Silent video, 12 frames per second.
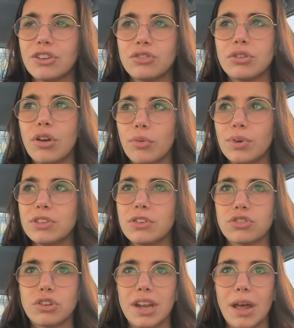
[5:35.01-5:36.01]
I should go
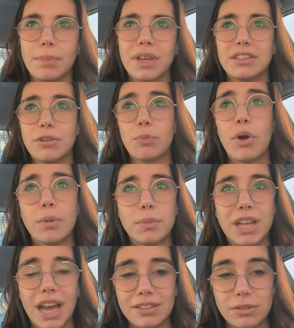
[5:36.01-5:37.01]
research on that because it
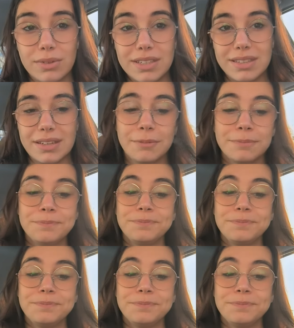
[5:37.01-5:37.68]
probably has a reason.